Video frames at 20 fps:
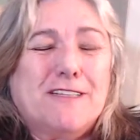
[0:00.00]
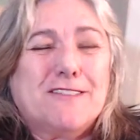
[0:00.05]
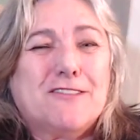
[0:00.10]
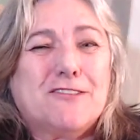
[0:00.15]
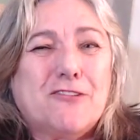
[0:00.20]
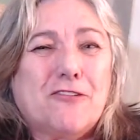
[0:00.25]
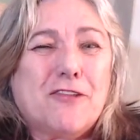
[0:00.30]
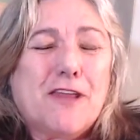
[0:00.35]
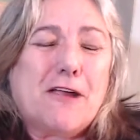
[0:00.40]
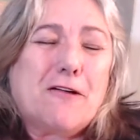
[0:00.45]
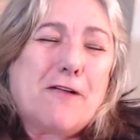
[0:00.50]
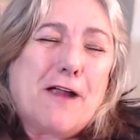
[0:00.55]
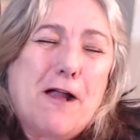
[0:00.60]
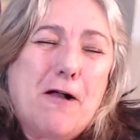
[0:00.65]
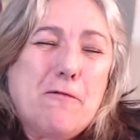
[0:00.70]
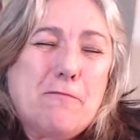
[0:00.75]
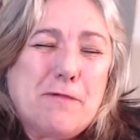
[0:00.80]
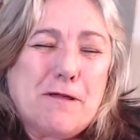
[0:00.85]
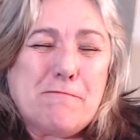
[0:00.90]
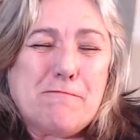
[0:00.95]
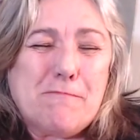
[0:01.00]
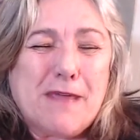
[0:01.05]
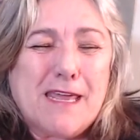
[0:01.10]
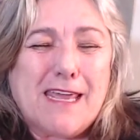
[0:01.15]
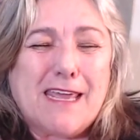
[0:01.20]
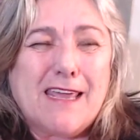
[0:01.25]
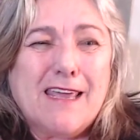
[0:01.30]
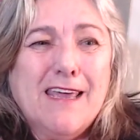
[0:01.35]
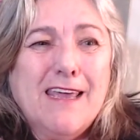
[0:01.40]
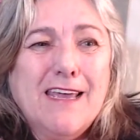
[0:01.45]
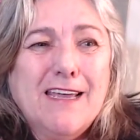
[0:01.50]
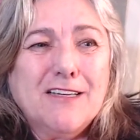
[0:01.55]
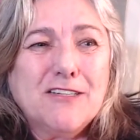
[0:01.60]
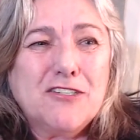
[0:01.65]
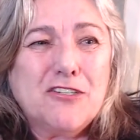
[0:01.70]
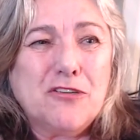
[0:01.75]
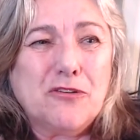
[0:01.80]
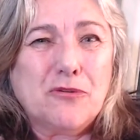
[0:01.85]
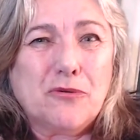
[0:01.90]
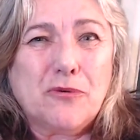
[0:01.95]
And so they were helping me
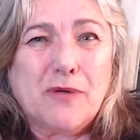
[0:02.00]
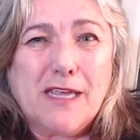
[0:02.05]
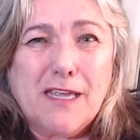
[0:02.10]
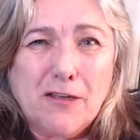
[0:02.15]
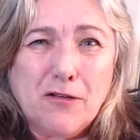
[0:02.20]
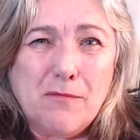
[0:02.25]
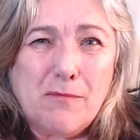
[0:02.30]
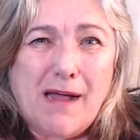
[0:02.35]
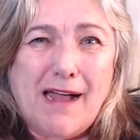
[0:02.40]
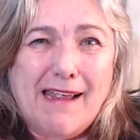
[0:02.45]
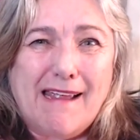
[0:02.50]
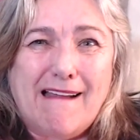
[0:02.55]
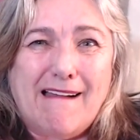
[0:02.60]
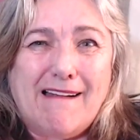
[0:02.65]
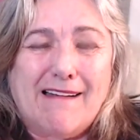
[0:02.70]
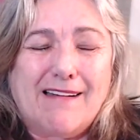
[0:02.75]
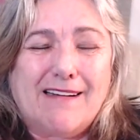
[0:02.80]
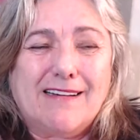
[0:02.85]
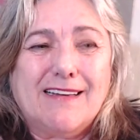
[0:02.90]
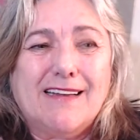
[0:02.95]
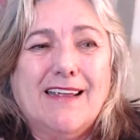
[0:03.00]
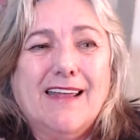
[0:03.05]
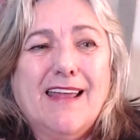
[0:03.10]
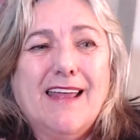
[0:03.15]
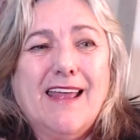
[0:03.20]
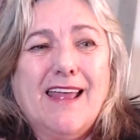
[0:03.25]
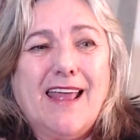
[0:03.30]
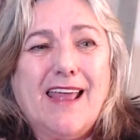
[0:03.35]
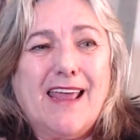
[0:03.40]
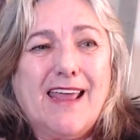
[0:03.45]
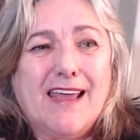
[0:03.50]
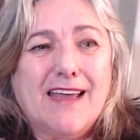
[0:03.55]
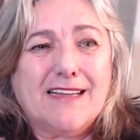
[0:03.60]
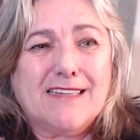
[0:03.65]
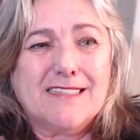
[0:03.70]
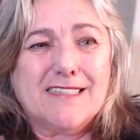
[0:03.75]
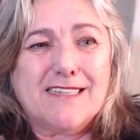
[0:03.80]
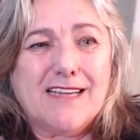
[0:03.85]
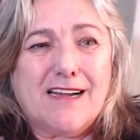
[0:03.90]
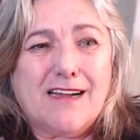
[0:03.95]
to heal my heart
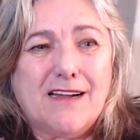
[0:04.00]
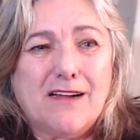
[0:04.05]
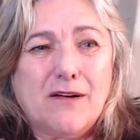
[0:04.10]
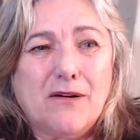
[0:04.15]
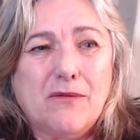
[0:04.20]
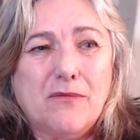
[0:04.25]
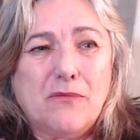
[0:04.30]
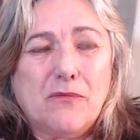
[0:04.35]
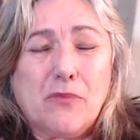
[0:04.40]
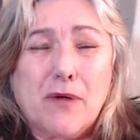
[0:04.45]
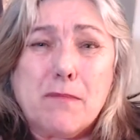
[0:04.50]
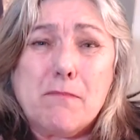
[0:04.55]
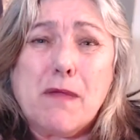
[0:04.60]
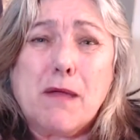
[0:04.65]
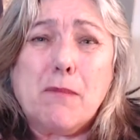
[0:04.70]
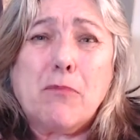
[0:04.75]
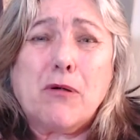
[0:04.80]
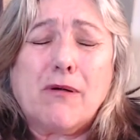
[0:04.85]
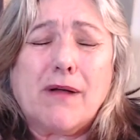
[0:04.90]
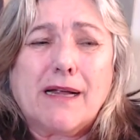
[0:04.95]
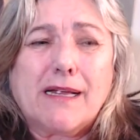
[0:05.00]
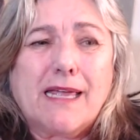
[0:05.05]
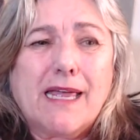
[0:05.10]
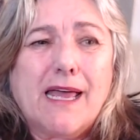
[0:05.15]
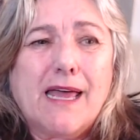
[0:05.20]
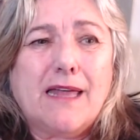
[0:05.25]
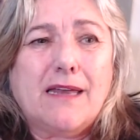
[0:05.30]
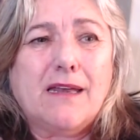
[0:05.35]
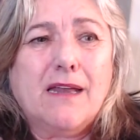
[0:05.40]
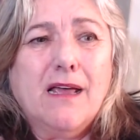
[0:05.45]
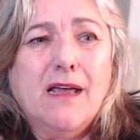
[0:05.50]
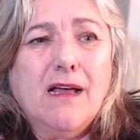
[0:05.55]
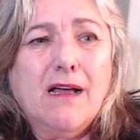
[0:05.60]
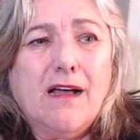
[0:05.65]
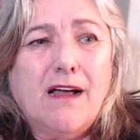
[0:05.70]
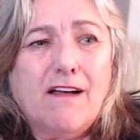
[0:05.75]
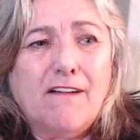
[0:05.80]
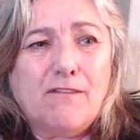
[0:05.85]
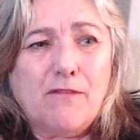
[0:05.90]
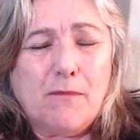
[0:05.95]
and remember again
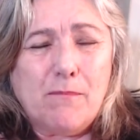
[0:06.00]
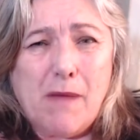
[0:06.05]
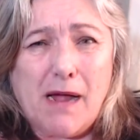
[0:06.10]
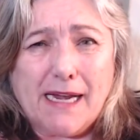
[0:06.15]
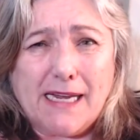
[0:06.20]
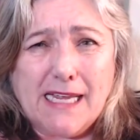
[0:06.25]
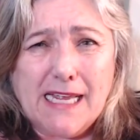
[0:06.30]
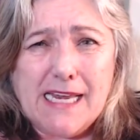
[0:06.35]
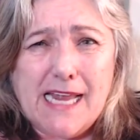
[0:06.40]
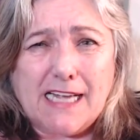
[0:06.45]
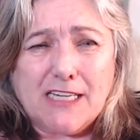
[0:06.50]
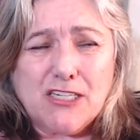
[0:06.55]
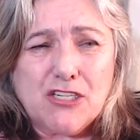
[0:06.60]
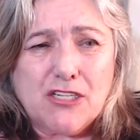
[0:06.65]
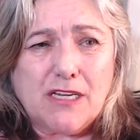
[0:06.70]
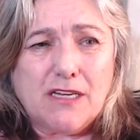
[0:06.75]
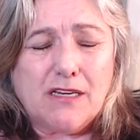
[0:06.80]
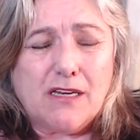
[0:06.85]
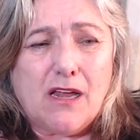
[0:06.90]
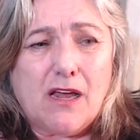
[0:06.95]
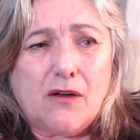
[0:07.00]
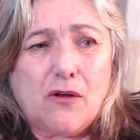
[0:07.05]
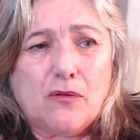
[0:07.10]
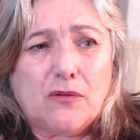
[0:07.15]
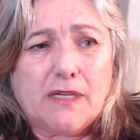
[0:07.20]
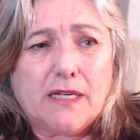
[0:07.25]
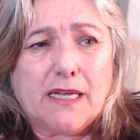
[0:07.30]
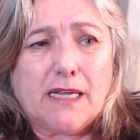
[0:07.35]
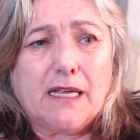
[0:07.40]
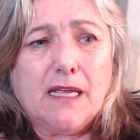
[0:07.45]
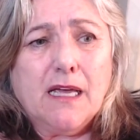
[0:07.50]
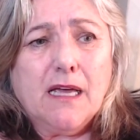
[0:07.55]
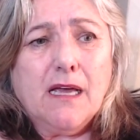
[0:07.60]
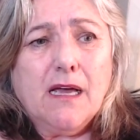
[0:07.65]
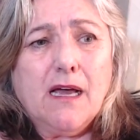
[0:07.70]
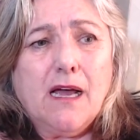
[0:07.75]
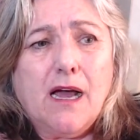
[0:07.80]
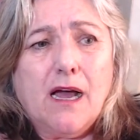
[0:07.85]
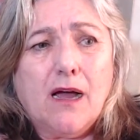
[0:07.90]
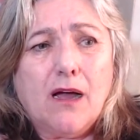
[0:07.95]
of my connection, not only
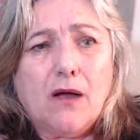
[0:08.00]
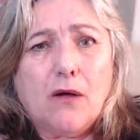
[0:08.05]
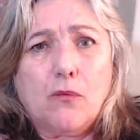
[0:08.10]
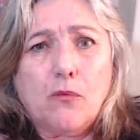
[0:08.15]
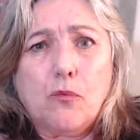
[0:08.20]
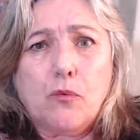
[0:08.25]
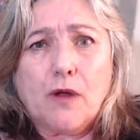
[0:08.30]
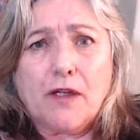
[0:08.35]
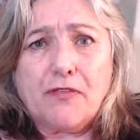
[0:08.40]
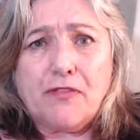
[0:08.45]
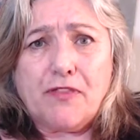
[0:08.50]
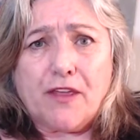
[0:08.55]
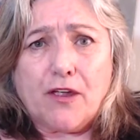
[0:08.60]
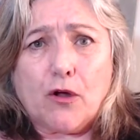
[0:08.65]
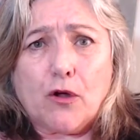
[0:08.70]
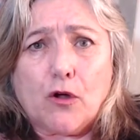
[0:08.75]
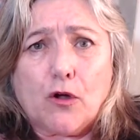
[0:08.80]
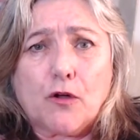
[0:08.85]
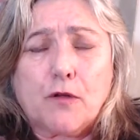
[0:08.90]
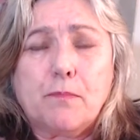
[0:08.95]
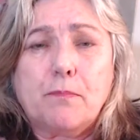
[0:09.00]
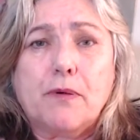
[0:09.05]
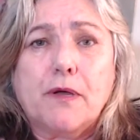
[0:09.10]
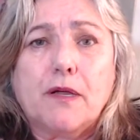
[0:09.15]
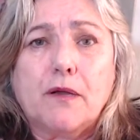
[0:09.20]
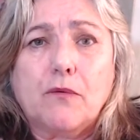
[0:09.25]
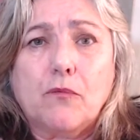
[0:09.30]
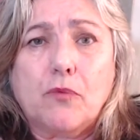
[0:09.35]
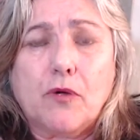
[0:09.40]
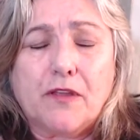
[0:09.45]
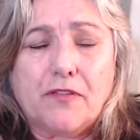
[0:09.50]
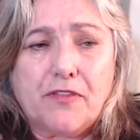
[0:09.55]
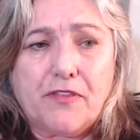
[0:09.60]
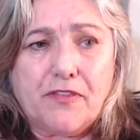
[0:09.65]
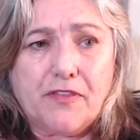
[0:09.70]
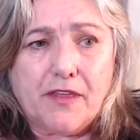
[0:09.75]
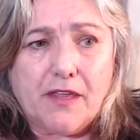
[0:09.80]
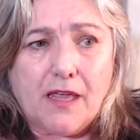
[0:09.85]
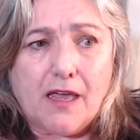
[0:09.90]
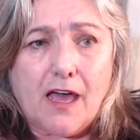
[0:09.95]
with the earth, but
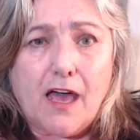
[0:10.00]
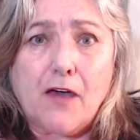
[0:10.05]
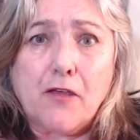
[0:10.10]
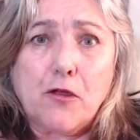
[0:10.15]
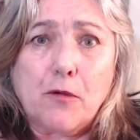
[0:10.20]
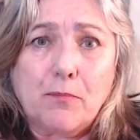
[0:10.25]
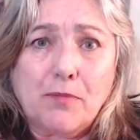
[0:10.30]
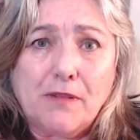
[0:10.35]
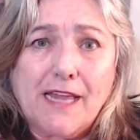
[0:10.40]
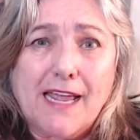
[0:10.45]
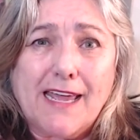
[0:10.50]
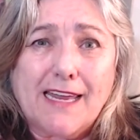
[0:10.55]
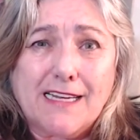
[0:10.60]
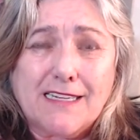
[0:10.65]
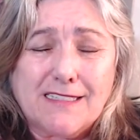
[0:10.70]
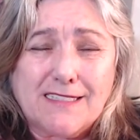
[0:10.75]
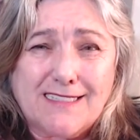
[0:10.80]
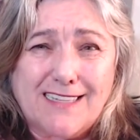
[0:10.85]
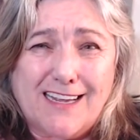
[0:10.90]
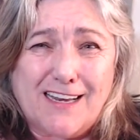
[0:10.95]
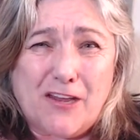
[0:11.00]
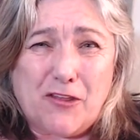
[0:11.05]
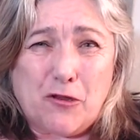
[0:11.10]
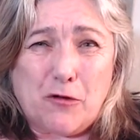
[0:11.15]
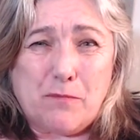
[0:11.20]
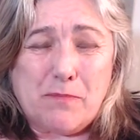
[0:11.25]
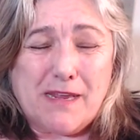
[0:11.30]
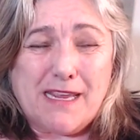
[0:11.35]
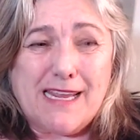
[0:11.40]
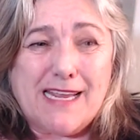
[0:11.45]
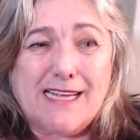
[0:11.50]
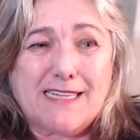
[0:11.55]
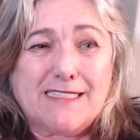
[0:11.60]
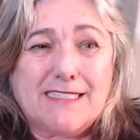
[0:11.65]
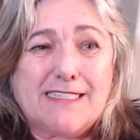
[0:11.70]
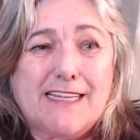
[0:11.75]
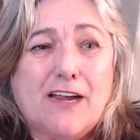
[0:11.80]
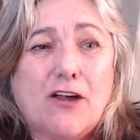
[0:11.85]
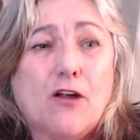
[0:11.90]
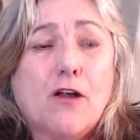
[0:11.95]
with the other planets and other
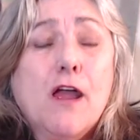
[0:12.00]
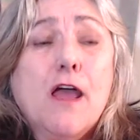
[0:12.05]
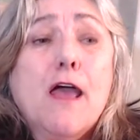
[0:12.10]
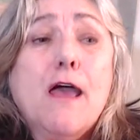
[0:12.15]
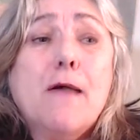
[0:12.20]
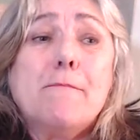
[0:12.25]
beings there.